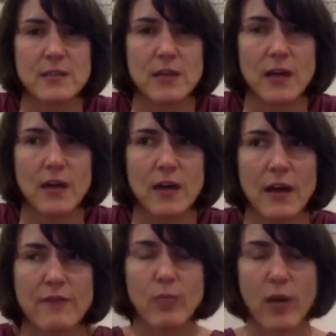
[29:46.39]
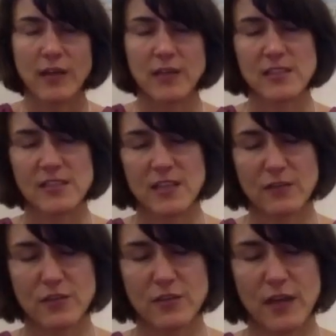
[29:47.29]
have their products listed
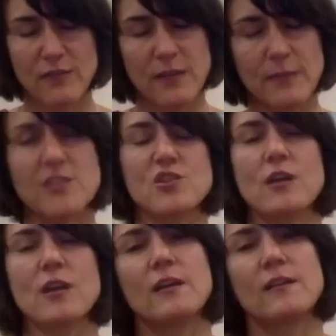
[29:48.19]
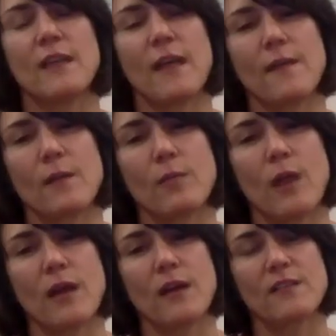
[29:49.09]
have demonstrated that their
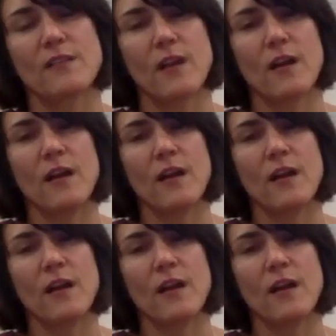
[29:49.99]
products are